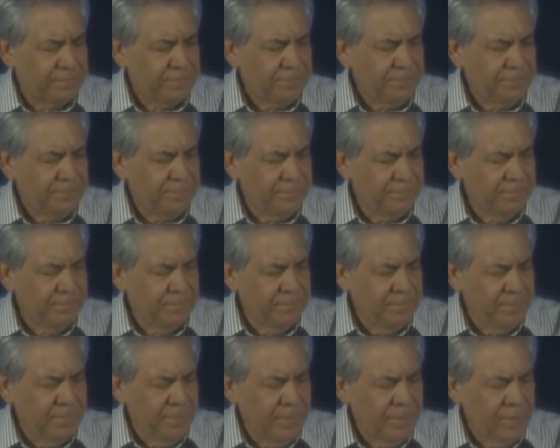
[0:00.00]

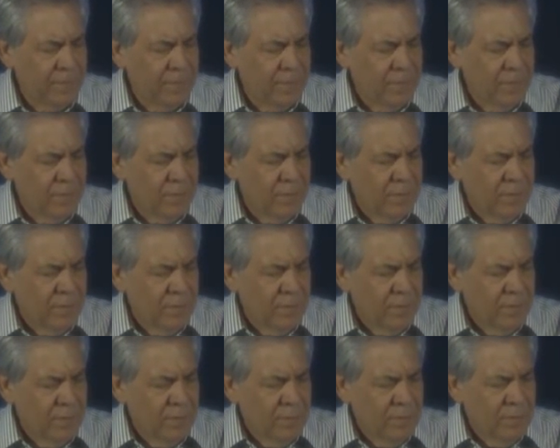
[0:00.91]

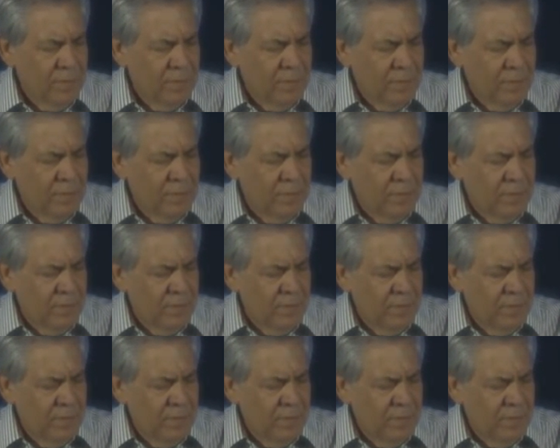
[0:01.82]
[no speech]